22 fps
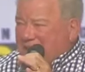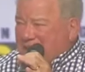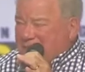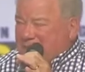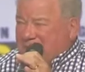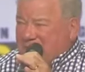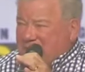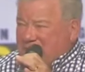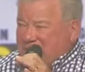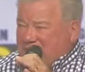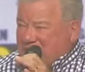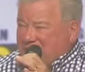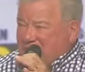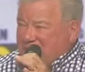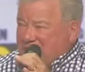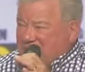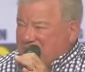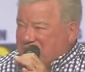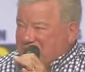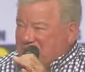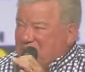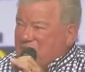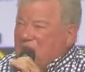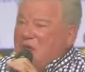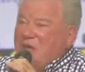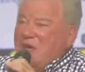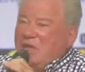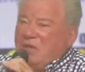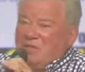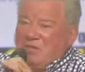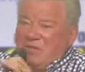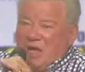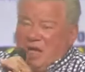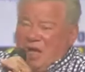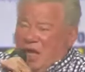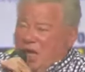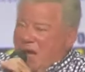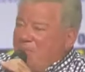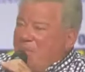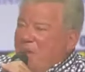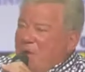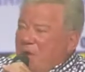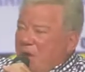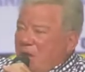by space. The
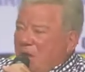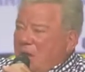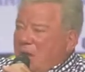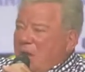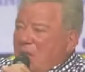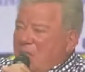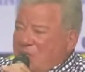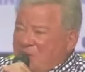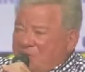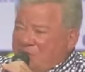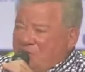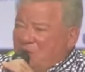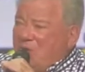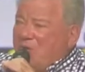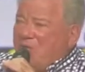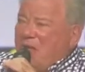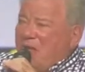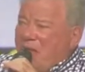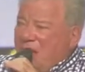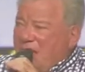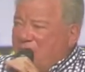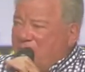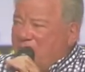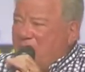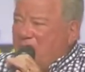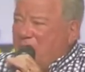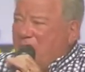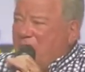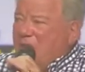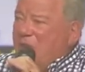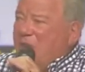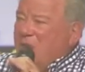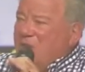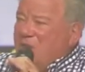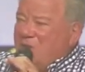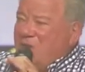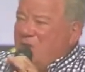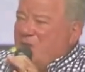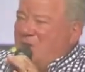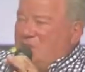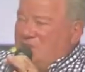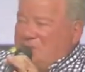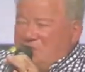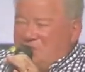Hubble, before the Hubble,
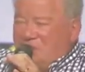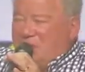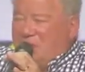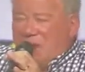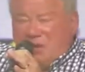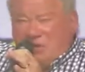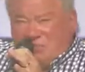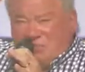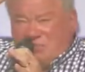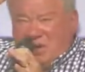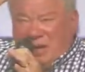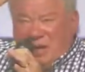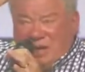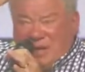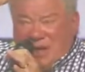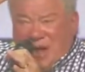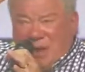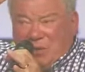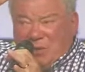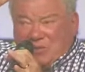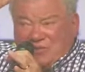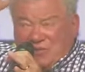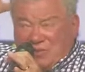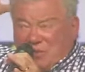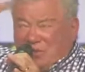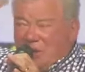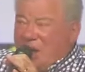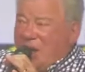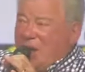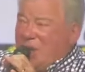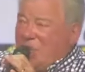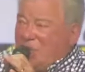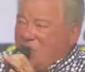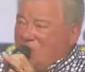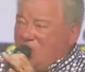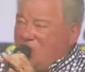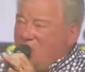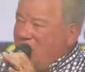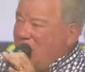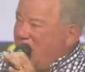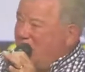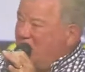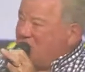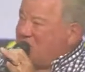I wasn't around
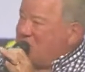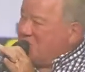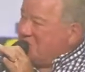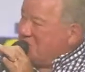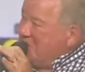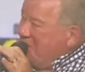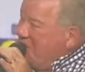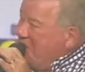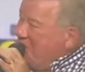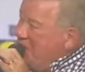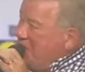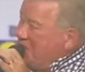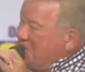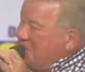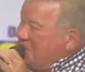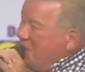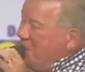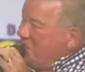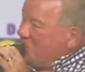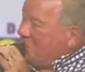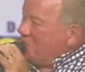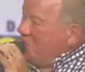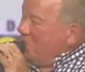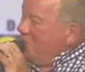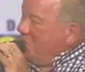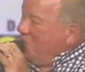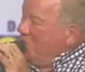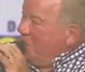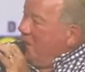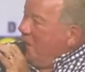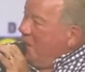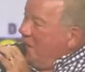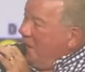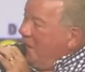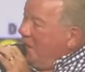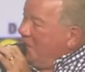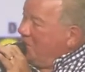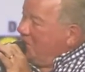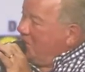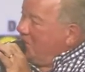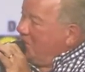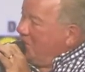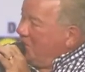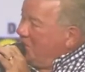when what's-his-name had a telescope
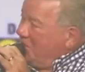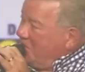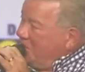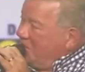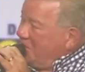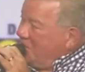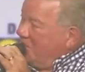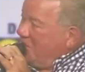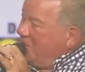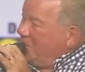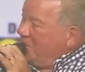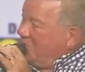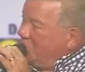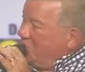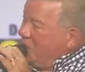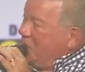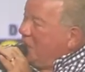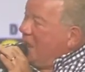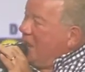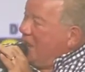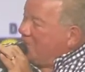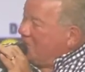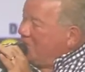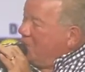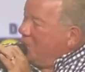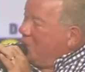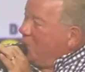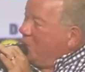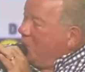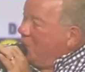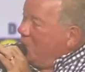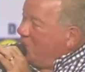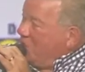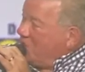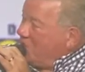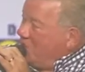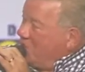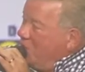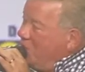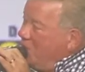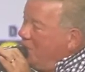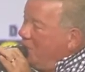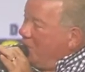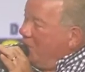and realized that we weren't
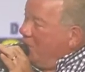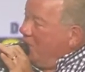going around,